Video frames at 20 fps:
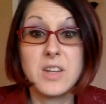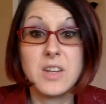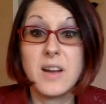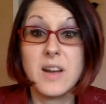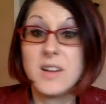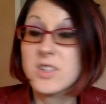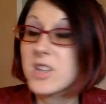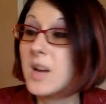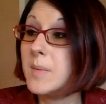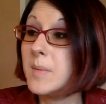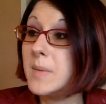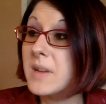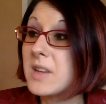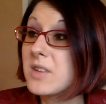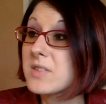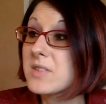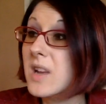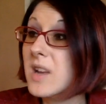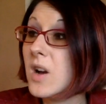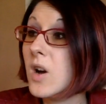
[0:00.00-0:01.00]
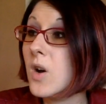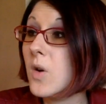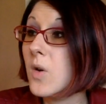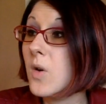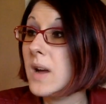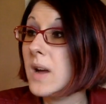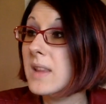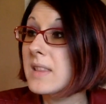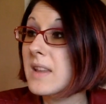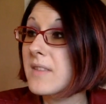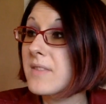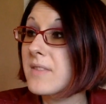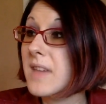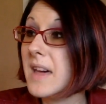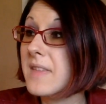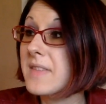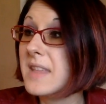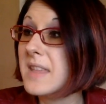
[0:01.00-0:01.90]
you're out shopping, you say, "Oh, I love that.